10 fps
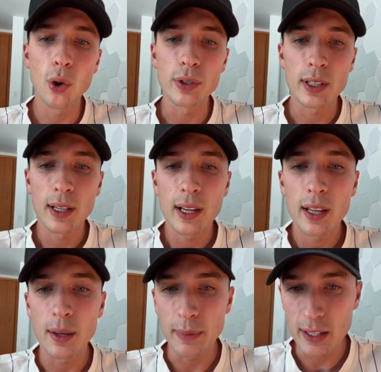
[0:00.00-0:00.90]
owned
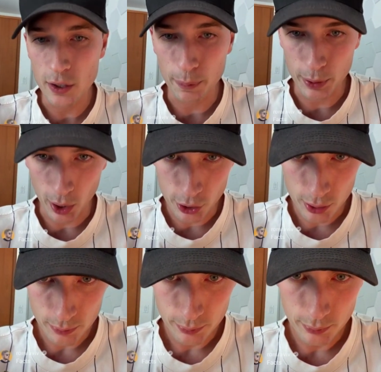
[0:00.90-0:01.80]
the means of
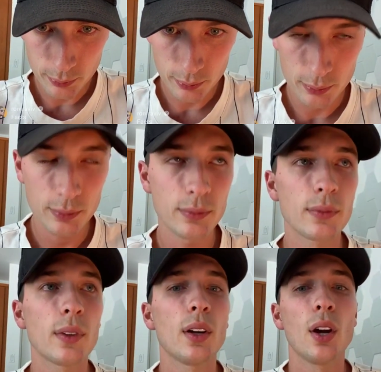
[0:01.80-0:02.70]
production,
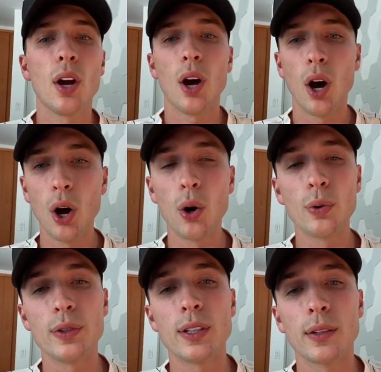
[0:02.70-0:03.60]

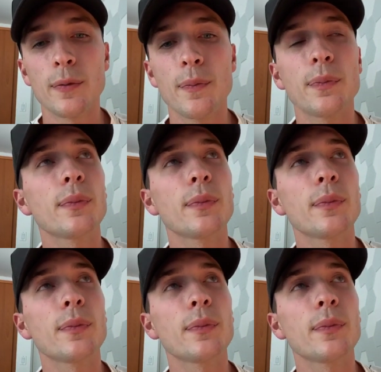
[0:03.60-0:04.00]
owned,